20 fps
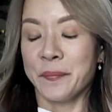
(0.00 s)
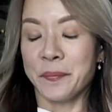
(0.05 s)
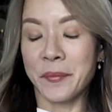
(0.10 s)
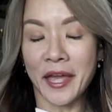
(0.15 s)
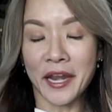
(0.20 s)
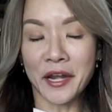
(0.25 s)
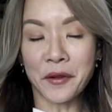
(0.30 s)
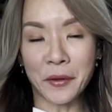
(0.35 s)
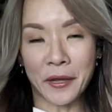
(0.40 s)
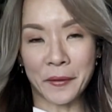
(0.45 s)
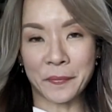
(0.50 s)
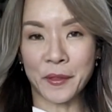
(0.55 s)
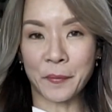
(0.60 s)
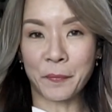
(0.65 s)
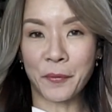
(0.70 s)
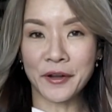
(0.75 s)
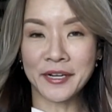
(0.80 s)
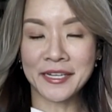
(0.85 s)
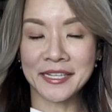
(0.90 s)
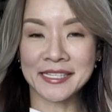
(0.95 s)
Anyway, the
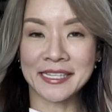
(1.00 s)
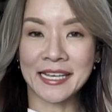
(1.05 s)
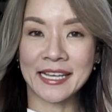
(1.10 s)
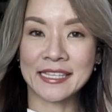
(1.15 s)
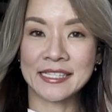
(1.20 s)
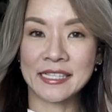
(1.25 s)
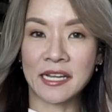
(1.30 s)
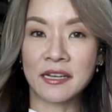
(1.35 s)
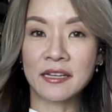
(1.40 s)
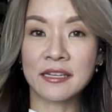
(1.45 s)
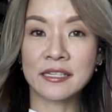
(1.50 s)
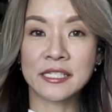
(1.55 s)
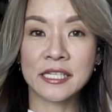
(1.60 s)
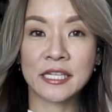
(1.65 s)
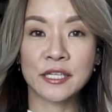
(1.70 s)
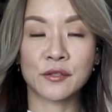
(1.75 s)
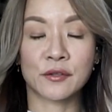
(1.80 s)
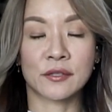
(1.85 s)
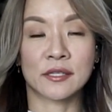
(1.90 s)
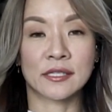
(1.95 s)
point is I started
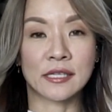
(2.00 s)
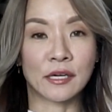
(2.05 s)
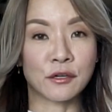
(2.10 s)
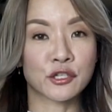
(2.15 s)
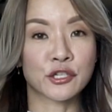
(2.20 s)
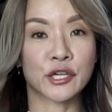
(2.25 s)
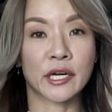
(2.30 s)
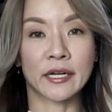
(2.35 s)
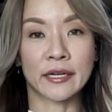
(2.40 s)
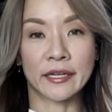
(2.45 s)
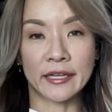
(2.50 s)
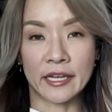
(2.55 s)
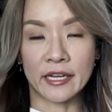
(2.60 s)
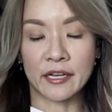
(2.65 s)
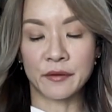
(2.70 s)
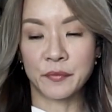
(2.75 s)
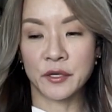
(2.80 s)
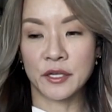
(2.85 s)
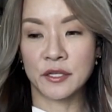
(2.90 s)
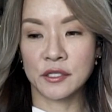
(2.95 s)
listening to the soundtrack
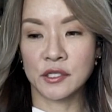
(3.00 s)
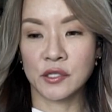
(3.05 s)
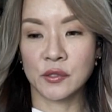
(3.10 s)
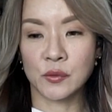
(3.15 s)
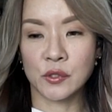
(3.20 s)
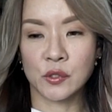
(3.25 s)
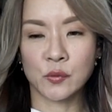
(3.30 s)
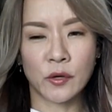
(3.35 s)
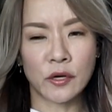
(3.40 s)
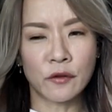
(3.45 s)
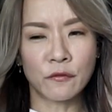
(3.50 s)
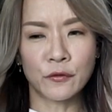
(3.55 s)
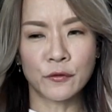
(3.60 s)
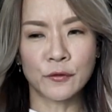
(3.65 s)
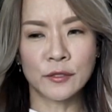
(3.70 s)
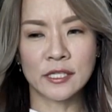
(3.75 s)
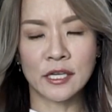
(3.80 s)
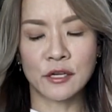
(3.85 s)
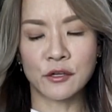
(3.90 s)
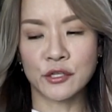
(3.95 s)
again because it was one of
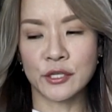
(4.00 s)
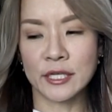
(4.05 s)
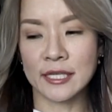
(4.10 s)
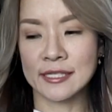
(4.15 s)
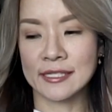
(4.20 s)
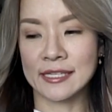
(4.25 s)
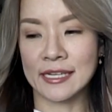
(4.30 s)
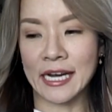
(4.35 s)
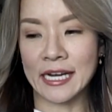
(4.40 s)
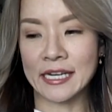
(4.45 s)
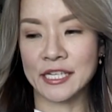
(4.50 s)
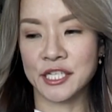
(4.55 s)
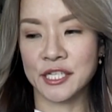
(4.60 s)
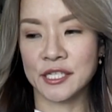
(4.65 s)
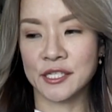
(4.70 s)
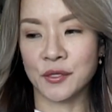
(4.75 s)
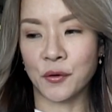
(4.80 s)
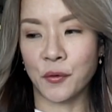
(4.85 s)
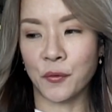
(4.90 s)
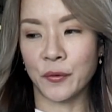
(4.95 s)
those soundtracks that
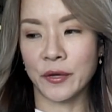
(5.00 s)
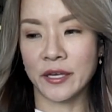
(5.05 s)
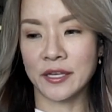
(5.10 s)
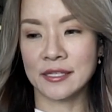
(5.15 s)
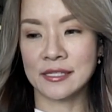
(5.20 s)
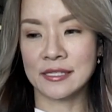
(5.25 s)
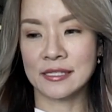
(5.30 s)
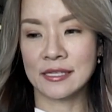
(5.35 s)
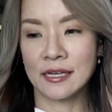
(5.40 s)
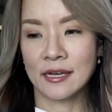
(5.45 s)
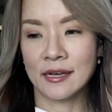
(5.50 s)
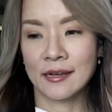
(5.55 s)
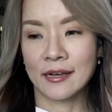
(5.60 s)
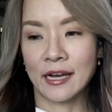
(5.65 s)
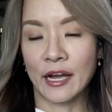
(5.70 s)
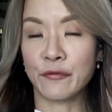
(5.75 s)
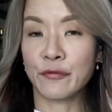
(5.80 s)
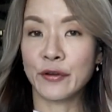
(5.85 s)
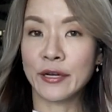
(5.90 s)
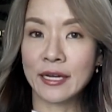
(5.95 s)

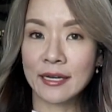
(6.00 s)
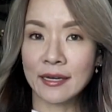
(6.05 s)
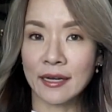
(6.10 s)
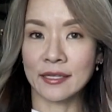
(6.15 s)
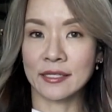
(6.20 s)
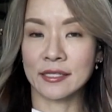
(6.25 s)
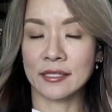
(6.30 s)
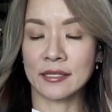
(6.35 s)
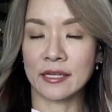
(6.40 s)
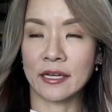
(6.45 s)
I really liked it.